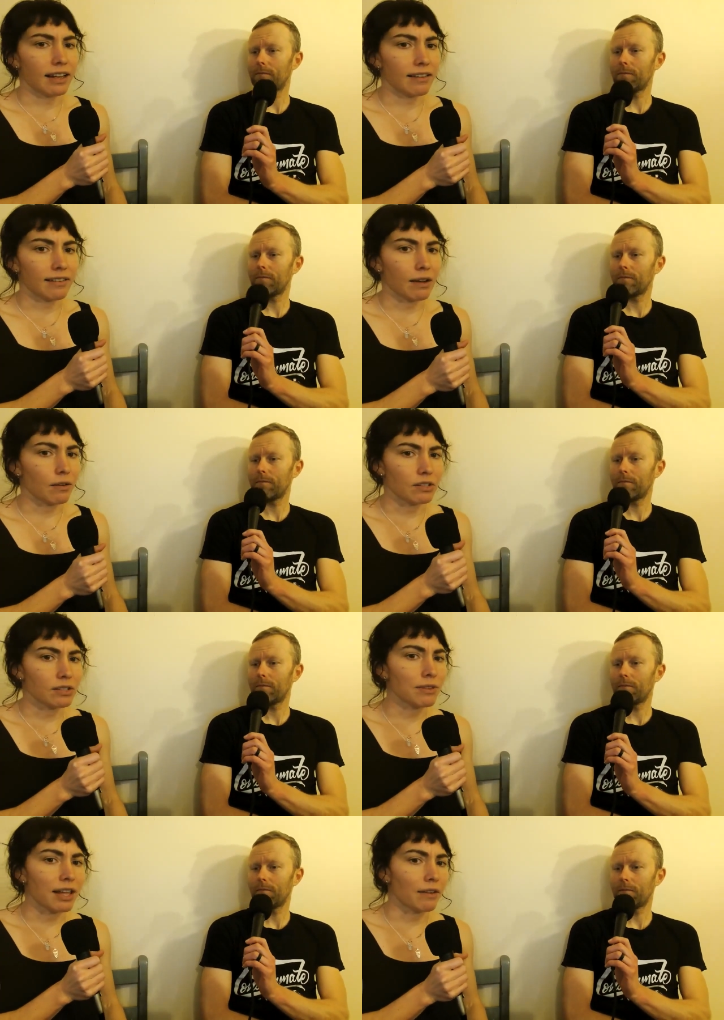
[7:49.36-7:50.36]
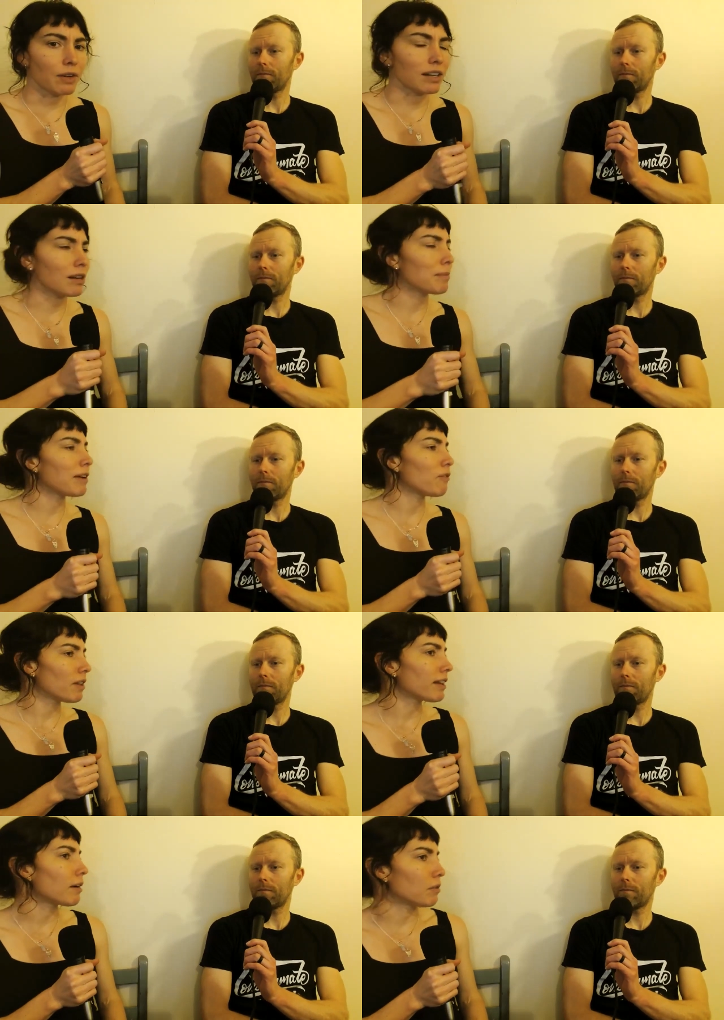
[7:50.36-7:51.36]
Speaker 1: I guess, now to do that every year. But I
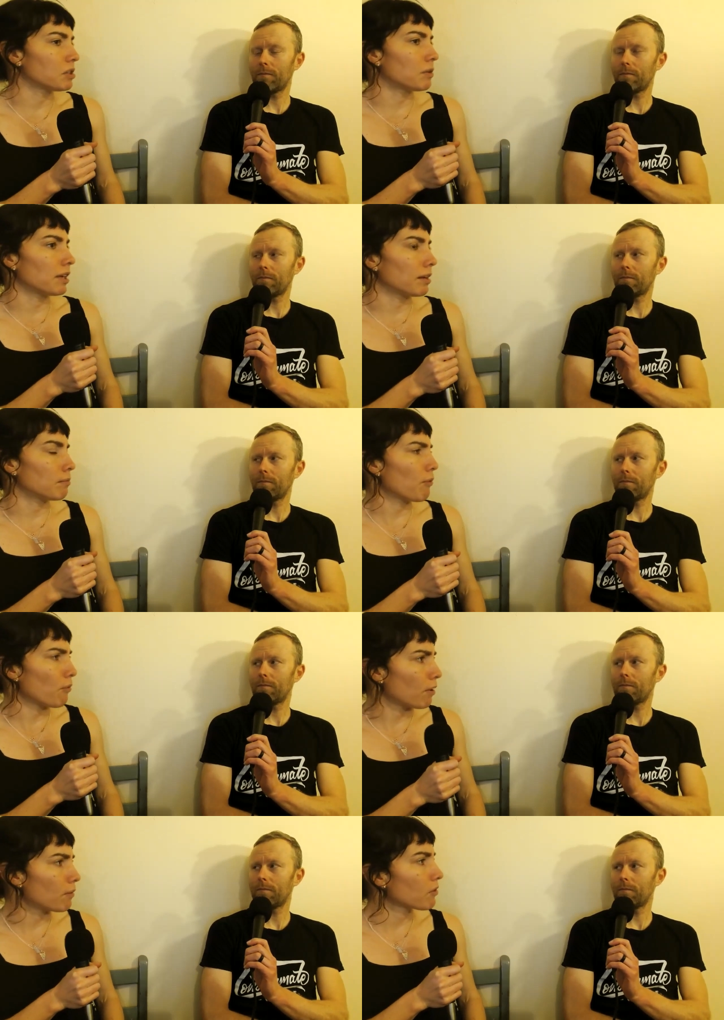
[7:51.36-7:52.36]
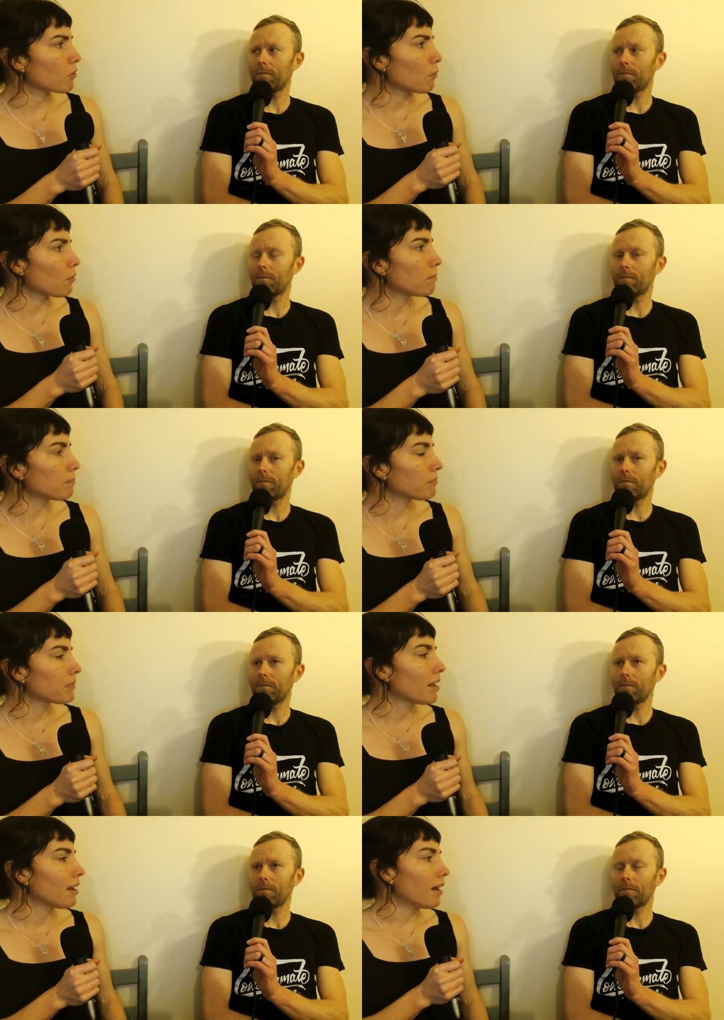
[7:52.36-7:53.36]
feel like I was doing it before it was cool.
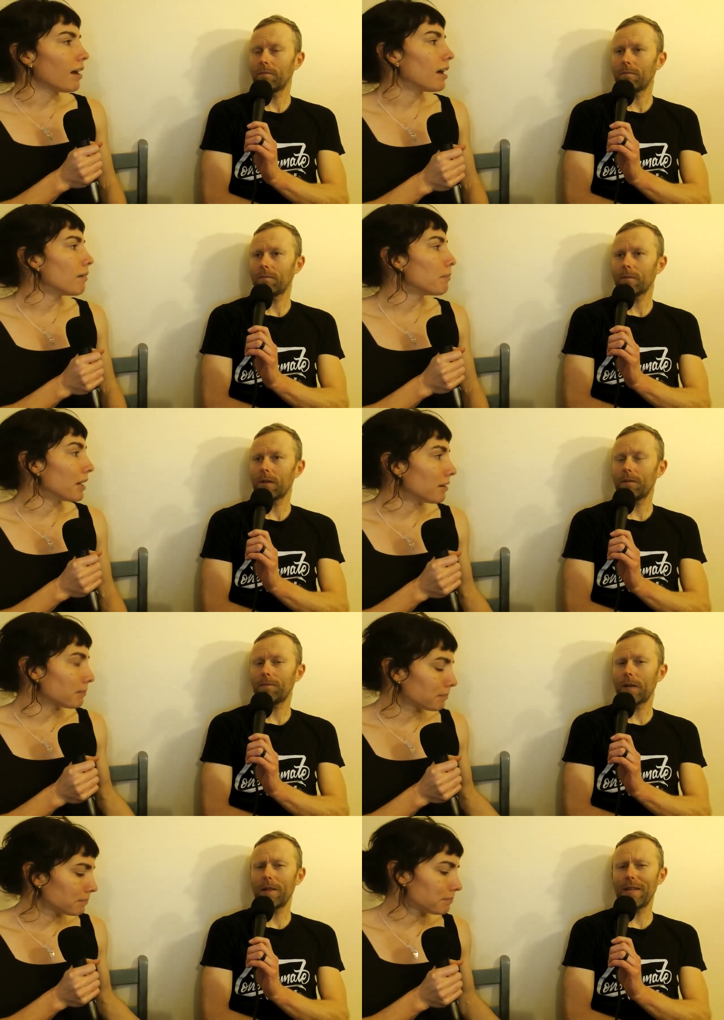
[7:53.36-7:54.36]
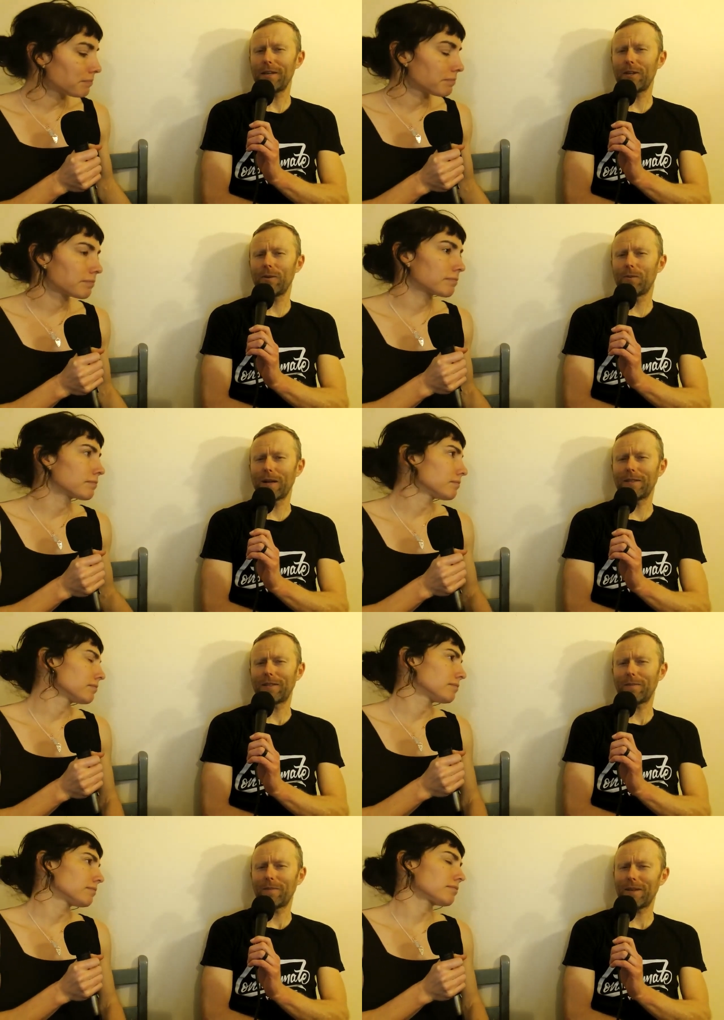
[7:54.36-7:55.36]
Uh, but I think you
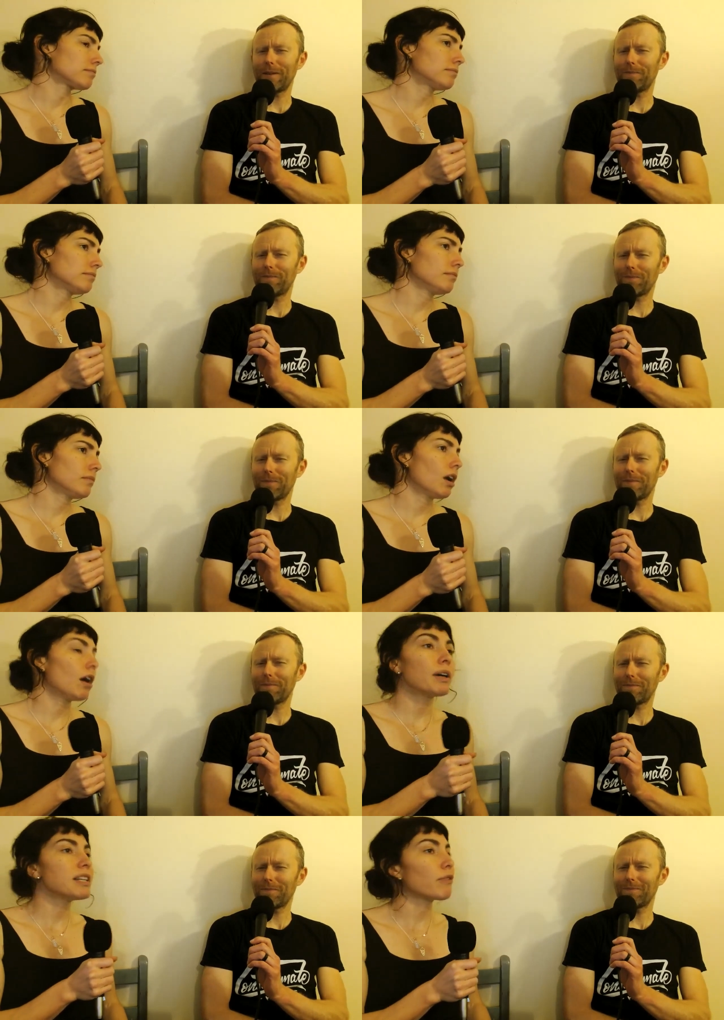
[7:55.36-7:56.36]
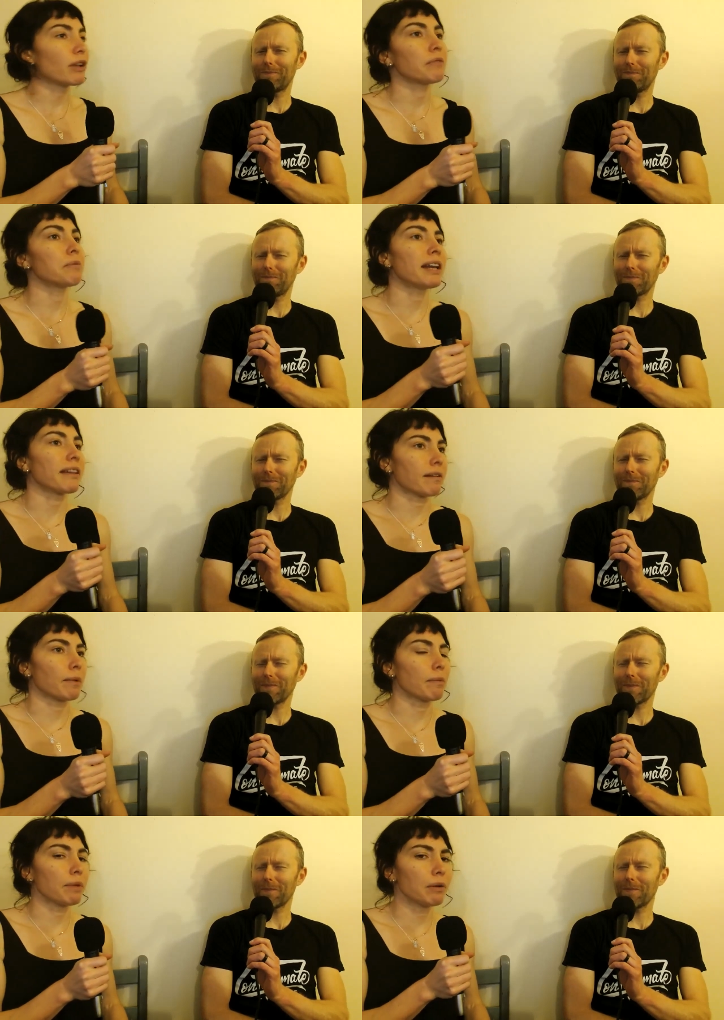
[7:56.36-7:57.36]
Speaker 2: read something.
Speaker 1: Oh, I definitely read it
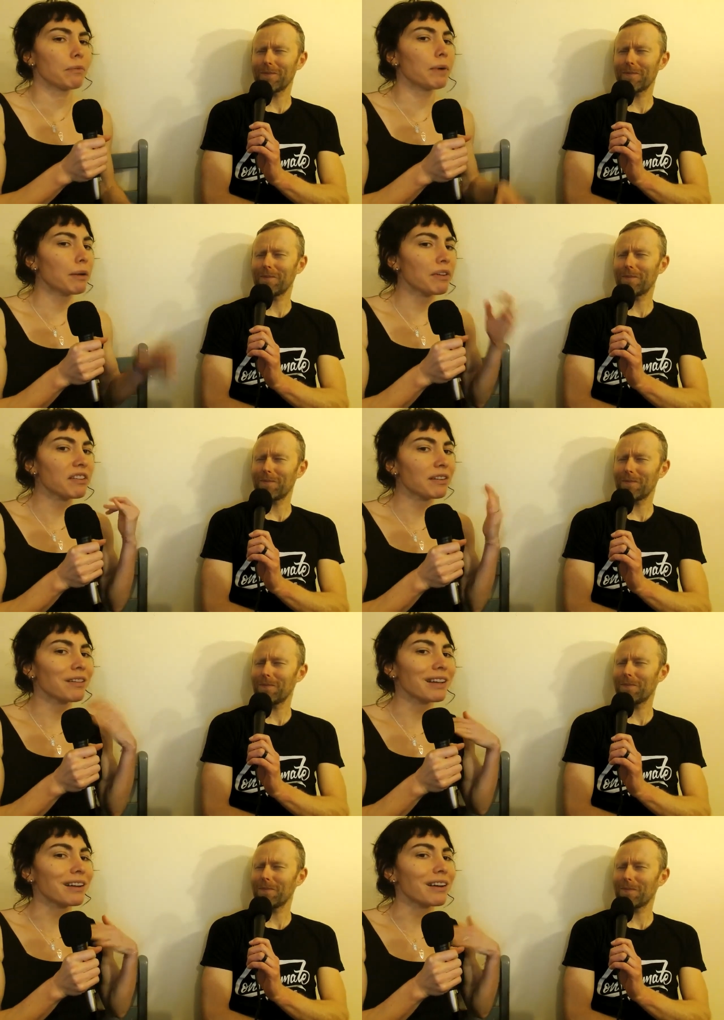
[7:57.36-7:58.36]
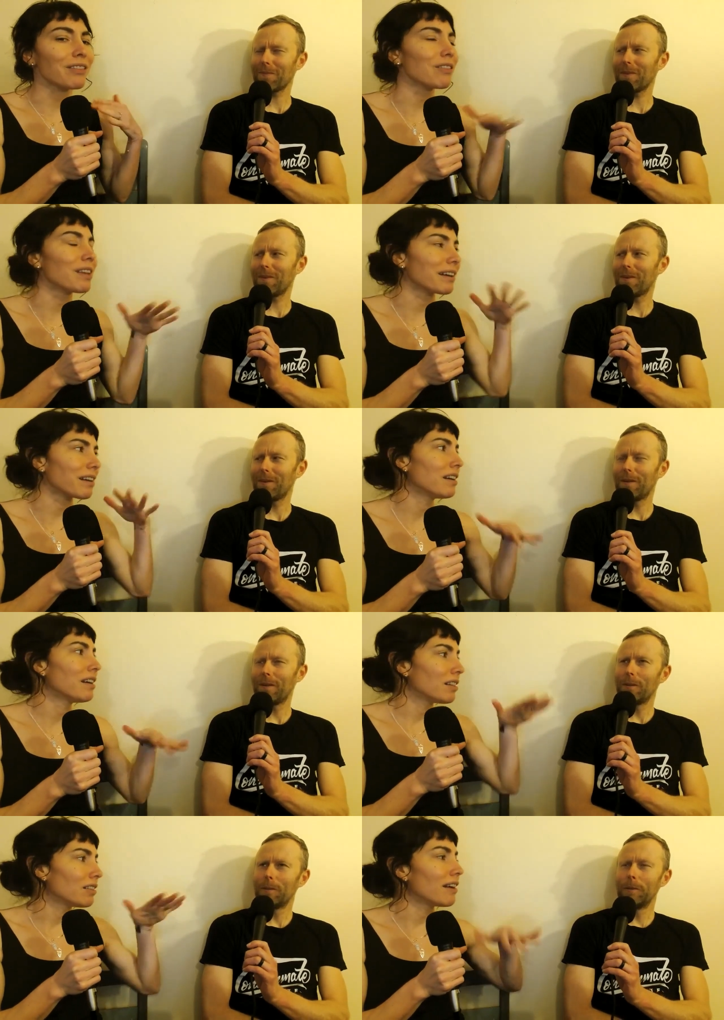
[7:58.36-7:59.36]
somewhere, but it, when it was still like a like
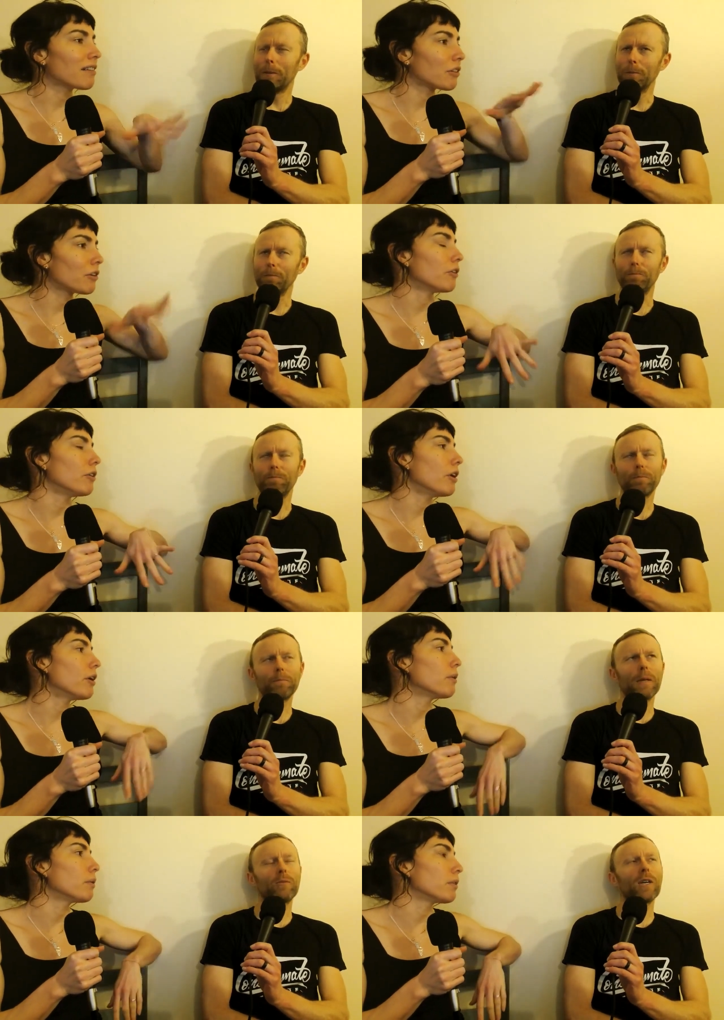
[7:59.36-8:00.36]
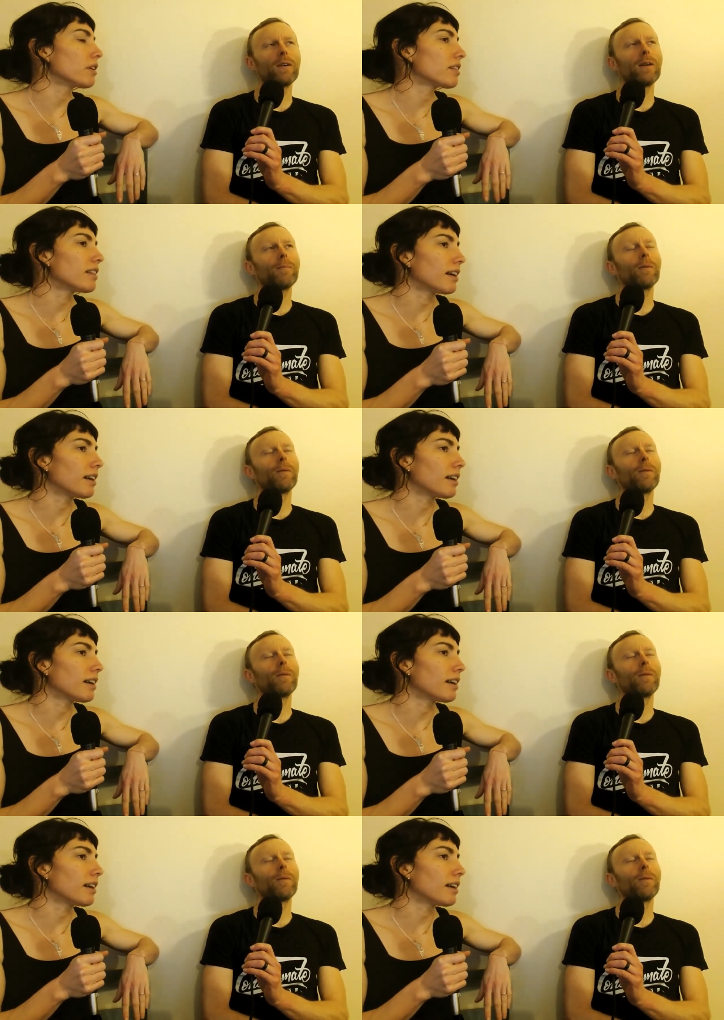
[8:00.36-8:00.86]
lesser known